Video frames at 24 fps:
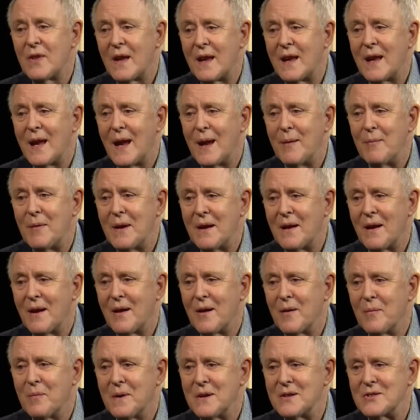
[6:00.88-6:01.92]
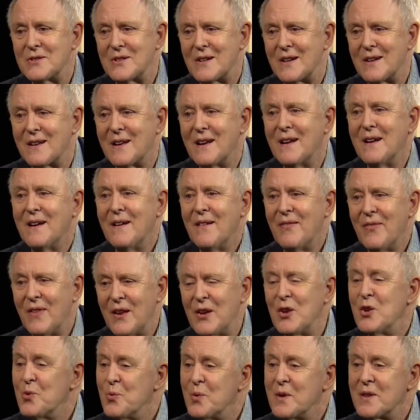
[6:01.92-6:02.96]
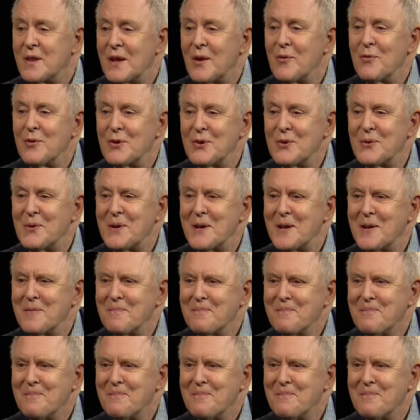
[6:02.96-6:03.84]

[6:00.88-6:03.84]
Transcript: they came in under budget. They knew what they were doing.